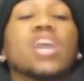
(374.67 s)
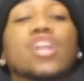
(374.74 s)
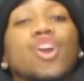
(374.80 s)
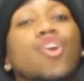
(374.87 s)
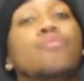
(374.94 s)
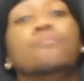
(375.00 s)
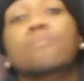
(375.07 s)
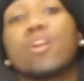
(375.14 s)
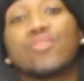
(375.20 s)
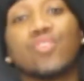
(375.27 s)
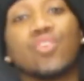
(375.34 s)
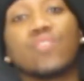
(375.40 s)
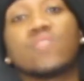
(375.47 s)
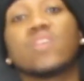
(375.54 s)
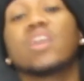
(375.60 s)
and her
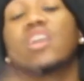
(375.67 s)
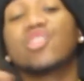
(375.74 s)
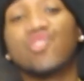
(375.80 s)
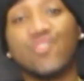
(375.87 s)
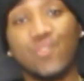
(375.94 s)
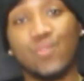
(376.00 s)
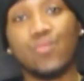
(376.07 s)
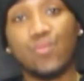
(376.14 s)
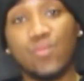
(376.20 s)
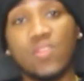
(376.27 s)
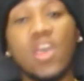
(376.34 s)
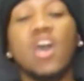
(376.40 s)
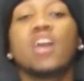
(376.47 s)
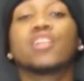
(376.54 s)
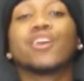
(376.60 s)
mother's issues.
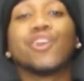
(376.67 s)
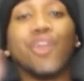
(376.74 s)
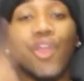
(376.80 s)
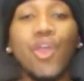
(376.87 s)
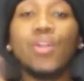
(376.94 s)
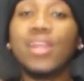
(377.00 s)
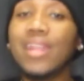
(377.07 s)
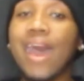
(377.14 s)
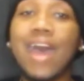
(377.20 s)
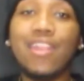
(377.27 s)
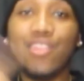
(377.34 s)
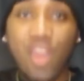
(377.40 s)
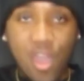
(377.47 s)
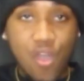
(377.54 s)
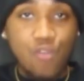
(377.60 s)
The girl did not
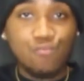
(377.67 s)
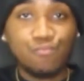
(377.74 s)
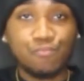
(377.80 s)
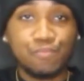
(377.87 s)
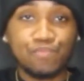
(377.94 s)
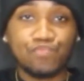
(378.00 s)
know